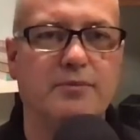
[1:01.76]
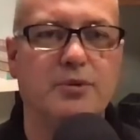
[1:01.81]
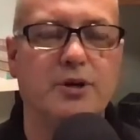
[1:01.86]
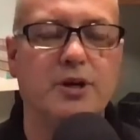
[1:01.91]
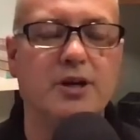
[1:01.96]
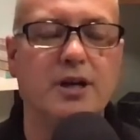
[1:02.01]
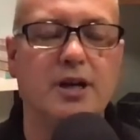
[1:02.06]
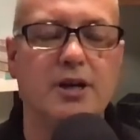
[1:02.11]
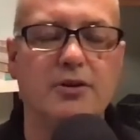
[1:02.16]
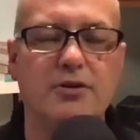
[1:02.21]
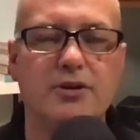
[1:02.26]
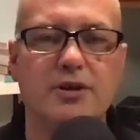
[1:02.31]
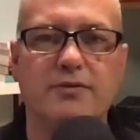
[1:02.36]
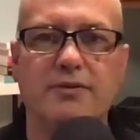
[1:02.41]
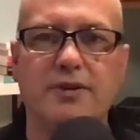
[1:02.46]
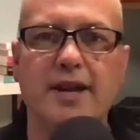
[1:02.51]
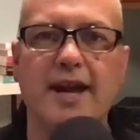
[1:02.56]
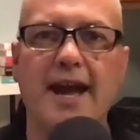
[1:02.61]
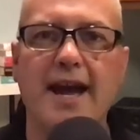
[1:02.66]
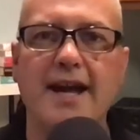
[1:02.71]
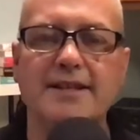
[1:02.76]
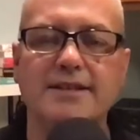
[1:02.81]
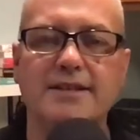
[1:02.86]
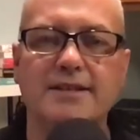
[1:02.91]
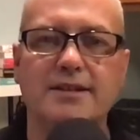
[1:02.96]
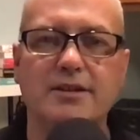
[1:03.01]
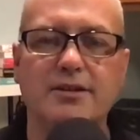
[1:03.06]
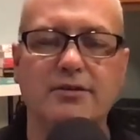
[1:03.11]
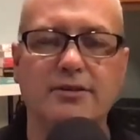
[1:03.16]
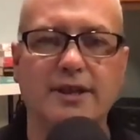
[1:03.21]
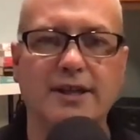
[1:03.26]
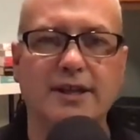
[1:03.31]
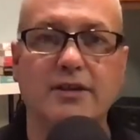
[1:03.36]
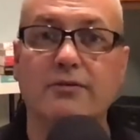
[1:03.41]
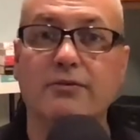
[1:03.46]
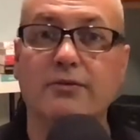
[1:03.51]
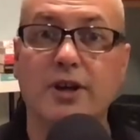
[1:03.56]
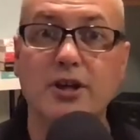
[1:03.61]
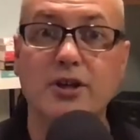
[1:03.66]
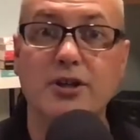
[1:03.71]
putting on your different hats, like a
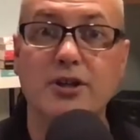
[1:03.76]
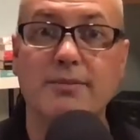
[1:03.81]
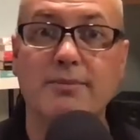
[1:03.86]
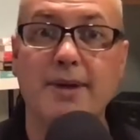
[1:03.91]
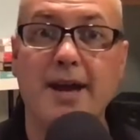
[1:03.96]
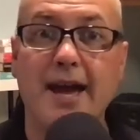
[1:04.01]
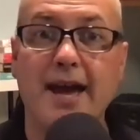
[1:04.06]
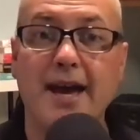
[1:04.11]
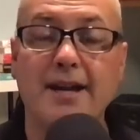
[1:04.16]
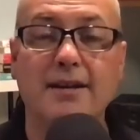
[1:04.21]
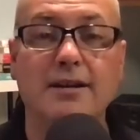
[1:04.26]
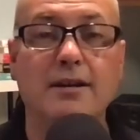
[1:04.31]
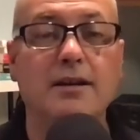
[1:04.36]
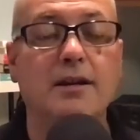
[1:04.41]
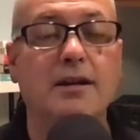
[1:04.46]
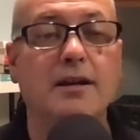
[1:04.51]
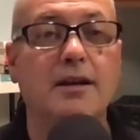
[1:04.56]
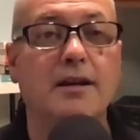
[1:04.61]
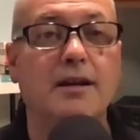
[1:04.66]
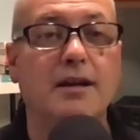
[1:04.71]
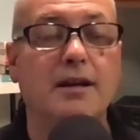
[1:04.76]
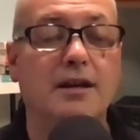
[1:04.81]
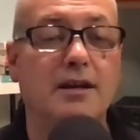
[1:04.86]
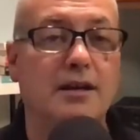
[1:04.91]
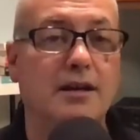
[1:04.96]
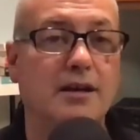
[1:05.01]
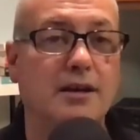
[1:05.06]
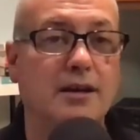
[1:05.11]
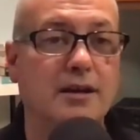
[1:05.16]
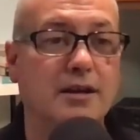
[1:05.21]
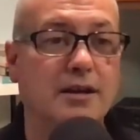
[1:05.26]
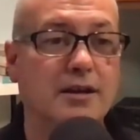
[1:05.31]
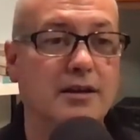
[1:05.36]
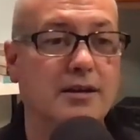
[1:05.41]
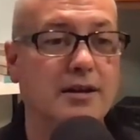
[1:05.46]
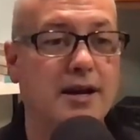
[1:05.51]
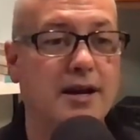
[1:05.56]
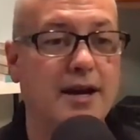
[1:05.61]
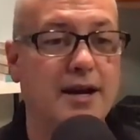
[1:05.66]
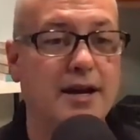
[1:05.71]
friendship hat.
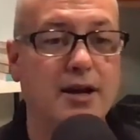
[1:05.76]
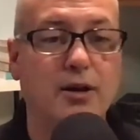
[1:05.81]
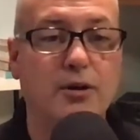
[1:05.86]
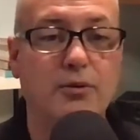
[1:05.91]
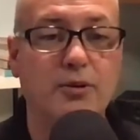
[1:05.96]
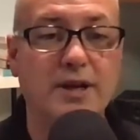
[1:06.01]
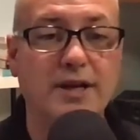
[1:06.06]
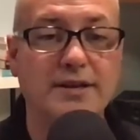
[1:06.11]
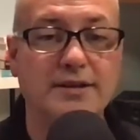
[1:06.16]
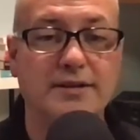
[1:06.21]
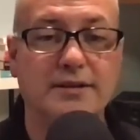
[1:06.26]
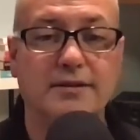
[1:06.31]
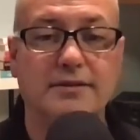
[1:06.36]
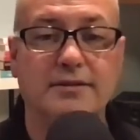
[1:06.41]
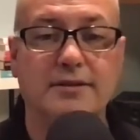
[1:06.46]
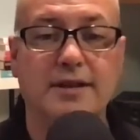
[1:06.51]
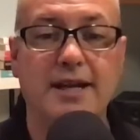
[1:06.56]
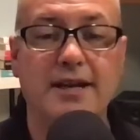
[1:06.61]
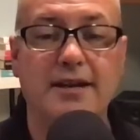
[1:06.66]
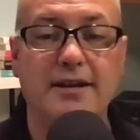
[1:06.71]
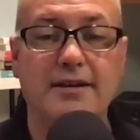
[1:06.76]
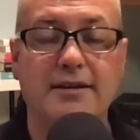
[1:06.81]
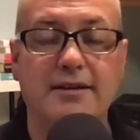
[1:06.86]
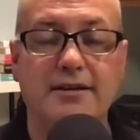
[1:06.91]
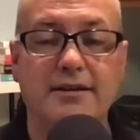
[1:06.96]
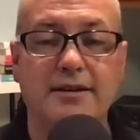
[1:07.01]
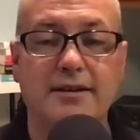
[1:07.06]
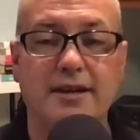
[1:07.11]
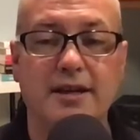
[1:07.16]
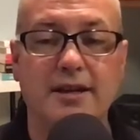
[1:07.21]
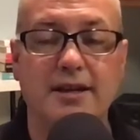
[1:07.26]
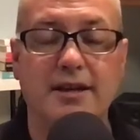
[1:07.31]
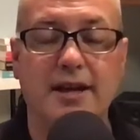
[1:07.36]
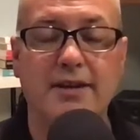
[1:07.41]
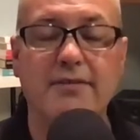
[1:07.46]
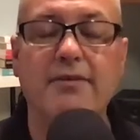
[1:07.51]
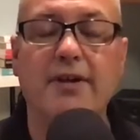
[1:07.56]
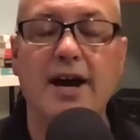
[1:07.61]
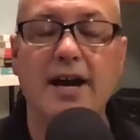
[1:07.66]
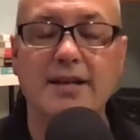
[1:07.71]
I always
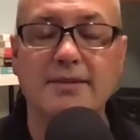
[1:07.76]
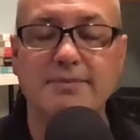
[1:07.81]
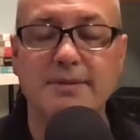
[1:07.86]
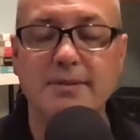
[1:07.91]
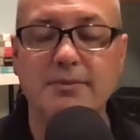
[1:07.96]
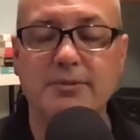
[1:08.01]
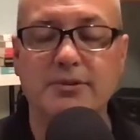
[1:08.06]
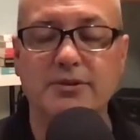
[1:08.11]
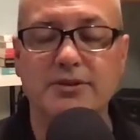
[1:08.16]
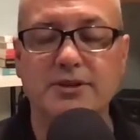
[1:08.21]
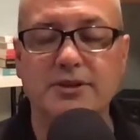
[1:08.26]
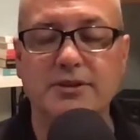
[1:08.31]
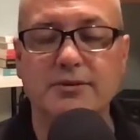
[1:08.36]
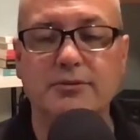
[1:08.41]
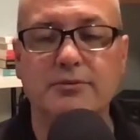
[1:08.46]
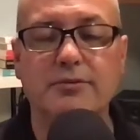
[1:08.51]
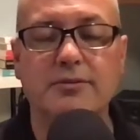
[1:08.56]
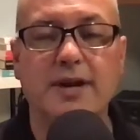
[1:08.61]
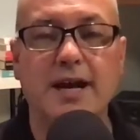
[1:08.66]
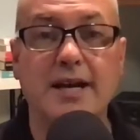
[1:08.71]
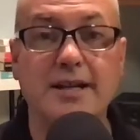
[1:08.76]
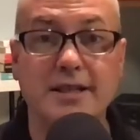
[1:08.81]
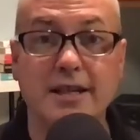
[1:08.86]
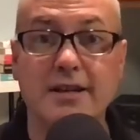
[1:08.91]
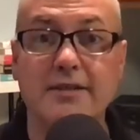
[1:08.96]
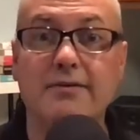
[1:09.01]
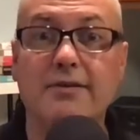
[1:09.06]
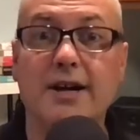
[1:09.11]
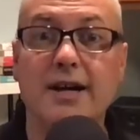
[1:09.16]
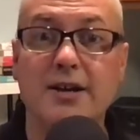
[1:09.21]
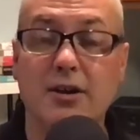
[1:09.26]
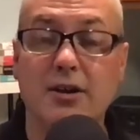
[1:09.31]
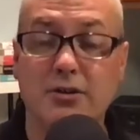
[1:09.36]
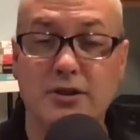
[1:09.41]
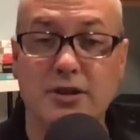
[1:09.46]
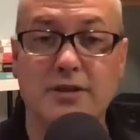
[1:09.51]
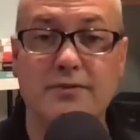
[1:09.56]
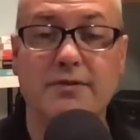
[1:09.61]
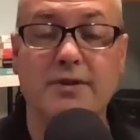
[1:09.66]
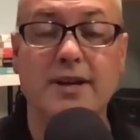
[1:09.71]
advise people to identify all the
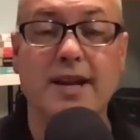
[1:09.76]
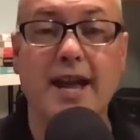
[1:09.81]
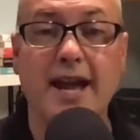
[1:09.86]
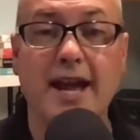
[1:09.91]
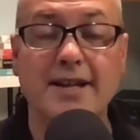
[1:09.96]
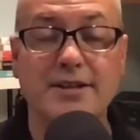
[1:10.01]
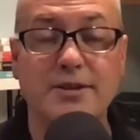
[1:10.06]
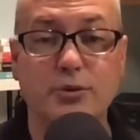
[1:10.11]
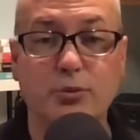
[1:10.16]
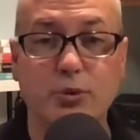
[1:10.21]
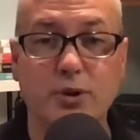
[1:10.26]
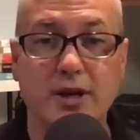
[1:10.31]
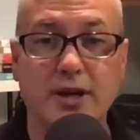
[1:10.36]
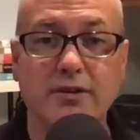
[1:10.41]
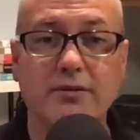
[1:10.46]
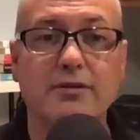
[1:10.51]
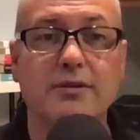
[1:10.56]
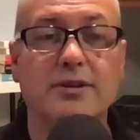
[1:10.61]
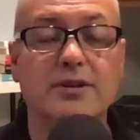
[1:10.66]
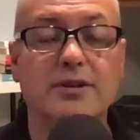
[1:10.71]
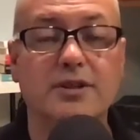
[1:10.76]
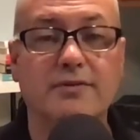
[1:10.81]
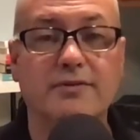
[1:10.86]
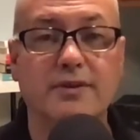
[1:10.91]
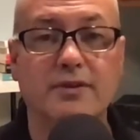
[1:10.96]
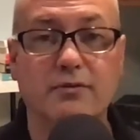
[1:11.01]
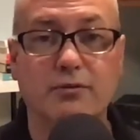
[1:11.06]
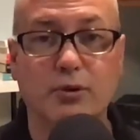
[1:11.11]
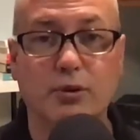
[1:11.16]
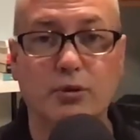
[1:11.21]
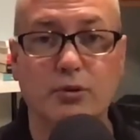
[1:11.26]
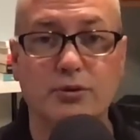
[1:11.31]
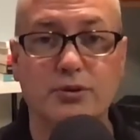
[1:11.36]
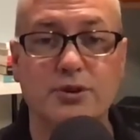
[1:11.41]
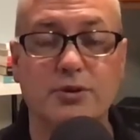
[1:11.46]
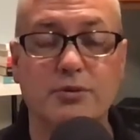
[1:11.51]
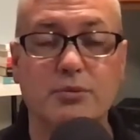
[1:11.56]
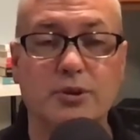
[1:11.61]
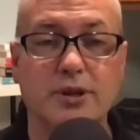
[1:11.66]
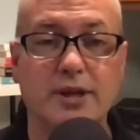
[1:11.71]
different hats you wear, the different roles
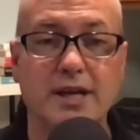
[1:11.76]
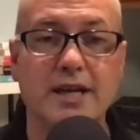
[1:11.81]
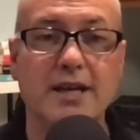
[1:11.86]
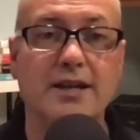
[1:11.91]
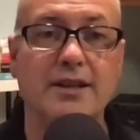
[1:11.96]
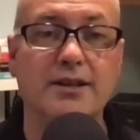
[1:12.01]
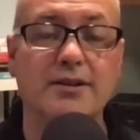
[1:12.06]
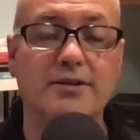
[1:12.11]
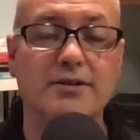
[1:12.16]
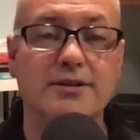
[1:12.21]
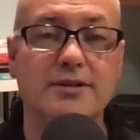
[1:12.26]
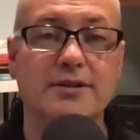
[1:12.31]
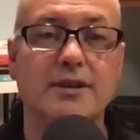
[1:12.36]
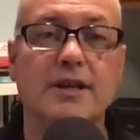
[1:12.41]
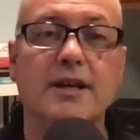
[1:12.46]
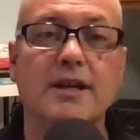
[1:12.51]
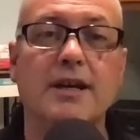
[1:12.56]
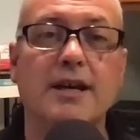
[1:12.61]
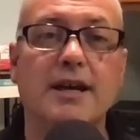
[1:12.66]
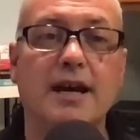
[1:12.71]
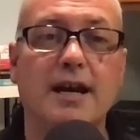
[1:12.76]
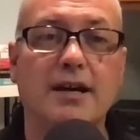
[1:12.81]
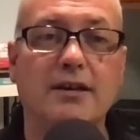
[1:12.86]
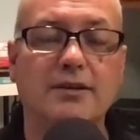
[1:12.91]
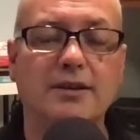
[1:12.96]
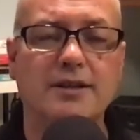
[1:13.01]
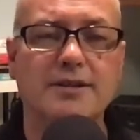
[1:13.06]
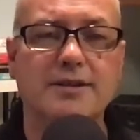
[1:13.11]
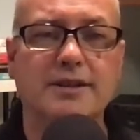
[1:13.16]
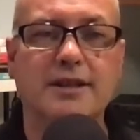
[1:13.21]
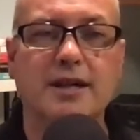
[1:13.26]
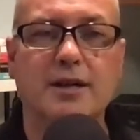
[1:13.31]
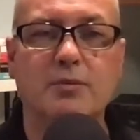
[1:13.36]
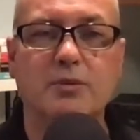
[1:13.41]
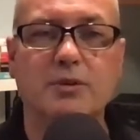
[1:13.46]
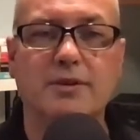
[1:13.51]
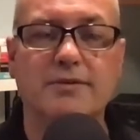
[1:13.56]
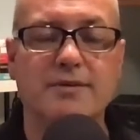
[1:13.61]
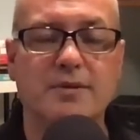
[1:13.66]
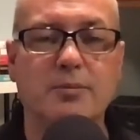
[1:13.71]
you play. And I'll list a
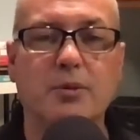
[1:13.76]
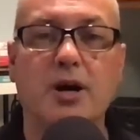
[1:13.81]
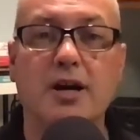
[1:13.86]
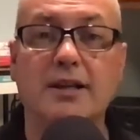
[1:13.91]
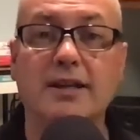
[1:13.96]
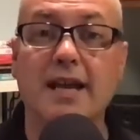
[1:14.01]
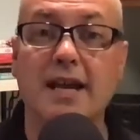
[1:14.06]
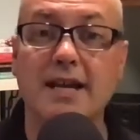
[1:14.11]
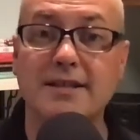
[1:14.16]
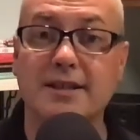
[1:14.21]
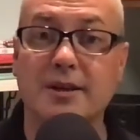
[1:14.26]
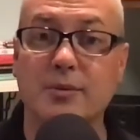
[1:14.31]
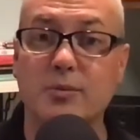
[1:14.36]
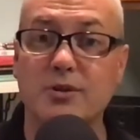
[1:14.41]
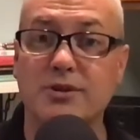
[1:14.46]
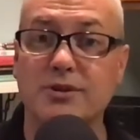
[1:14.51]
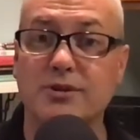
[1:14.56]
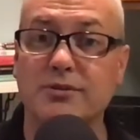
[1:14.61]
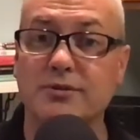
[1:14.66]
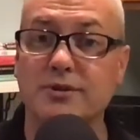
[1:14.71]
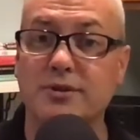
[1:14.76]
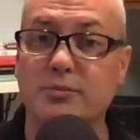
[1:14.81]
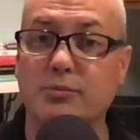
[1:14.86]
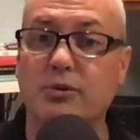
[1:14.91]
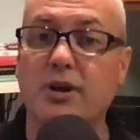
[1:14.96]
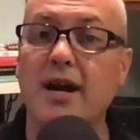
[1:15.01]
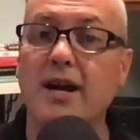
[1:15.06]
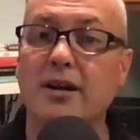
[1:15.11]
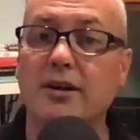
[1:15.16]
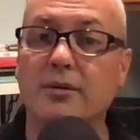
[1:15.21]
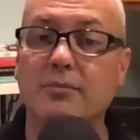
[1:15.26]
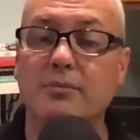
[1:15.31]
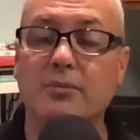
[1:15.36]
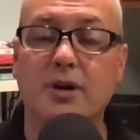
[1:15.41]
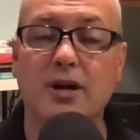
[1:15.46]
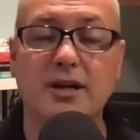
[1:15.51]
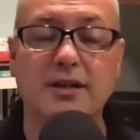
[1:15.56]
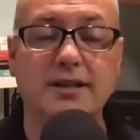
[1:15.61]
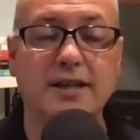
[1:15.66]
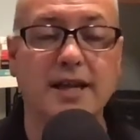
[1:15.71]
couple of the prior
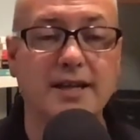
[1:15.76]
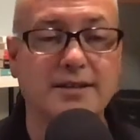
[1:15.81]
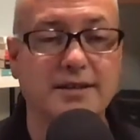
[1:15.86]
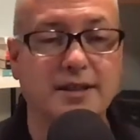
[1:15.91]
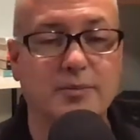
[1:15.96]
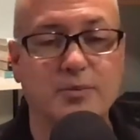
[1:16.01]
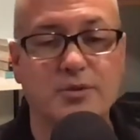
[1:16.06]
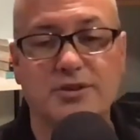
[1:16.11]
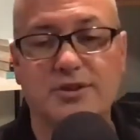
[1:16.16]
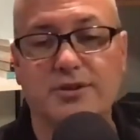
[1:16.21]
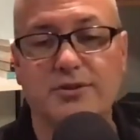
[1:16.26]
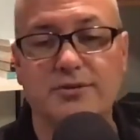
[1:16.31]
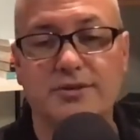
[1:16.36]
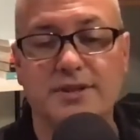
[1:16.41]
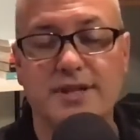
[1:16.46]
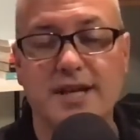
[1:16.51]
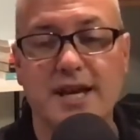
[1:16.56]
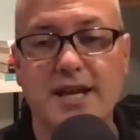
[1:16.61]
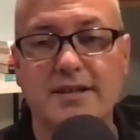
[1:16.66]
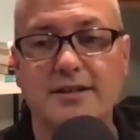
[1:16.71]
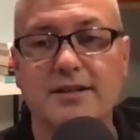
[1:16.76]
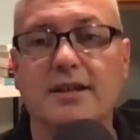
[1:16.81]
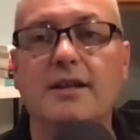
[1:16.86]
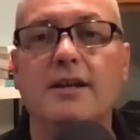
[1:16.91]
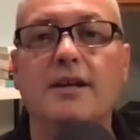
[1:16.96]
podcast episodes that